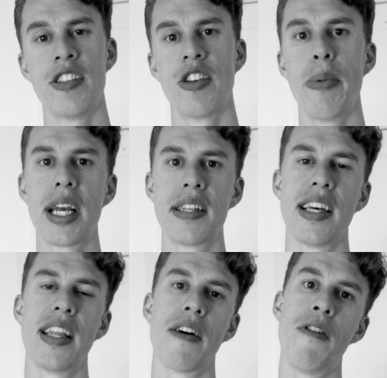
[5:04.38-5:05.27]
so we can
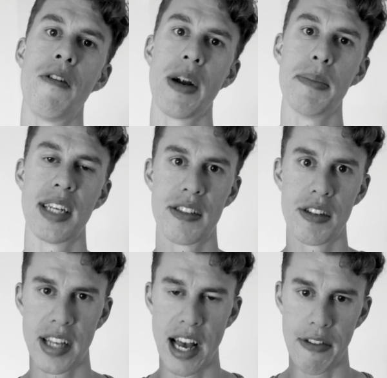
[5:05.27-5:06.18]
say that full frame
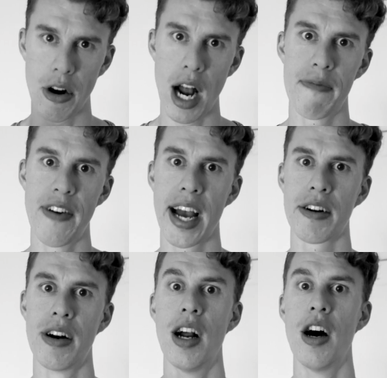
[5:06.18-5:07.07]
sensors have a crop
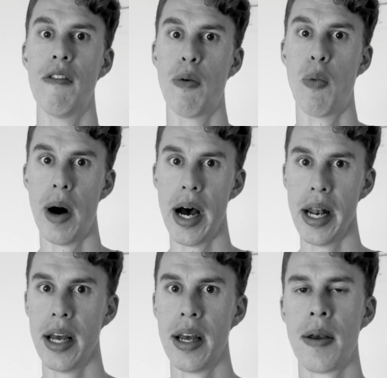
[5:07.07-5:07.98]
factor of 1.
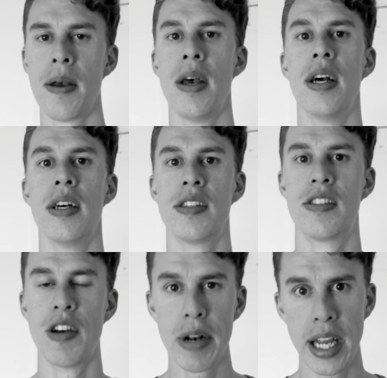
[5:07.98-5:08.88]

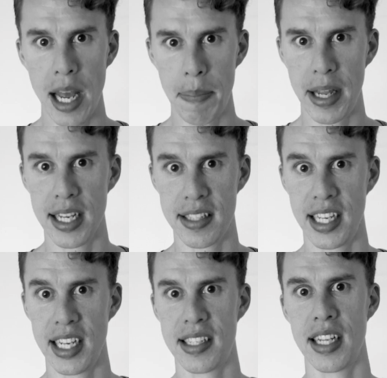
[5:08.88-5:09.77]
Sony
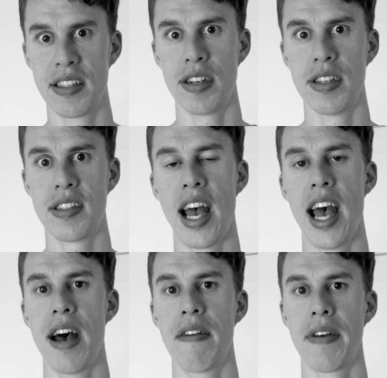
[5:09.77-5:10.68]
aps-c sensors
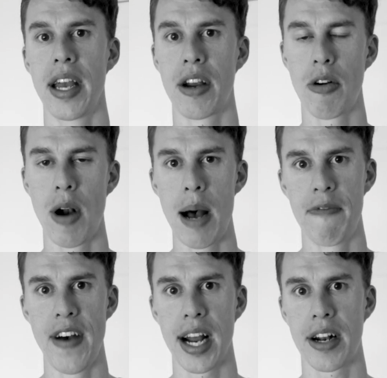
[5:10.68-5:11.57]
have a
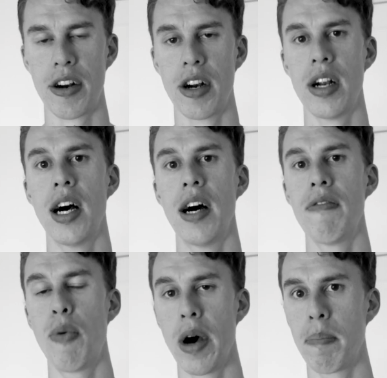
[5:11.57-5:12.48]
crop factor
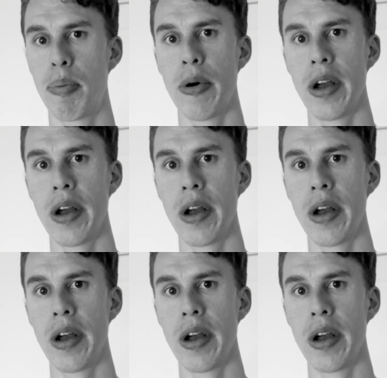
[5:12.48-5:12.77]
of 1.5.